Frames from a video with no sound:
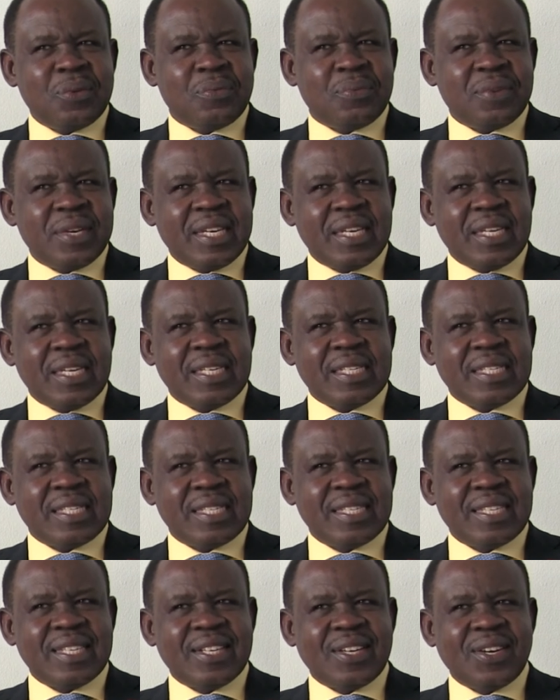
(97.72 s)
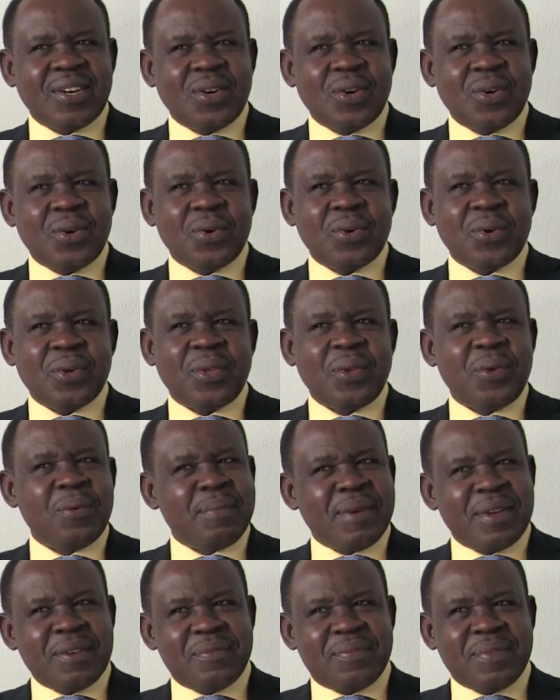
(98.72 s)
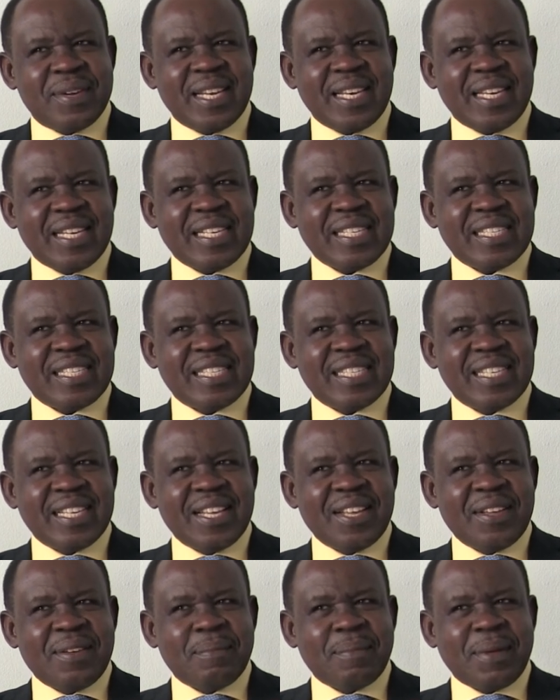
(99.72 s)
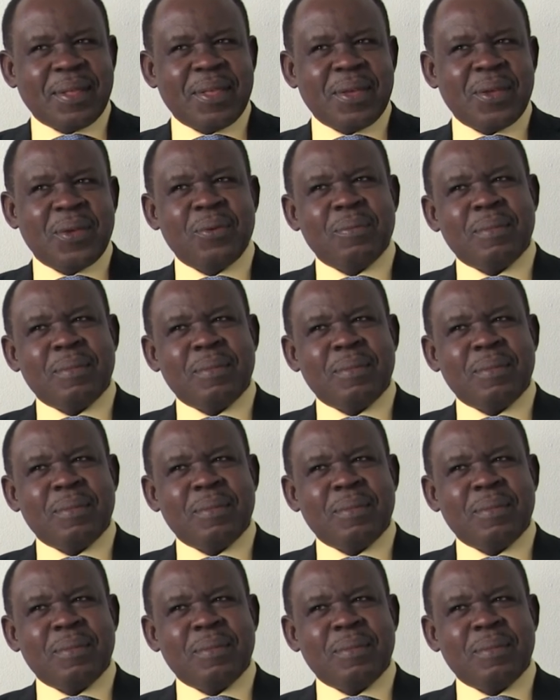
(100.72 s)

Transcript: failures or human failures, but the mm -hmm.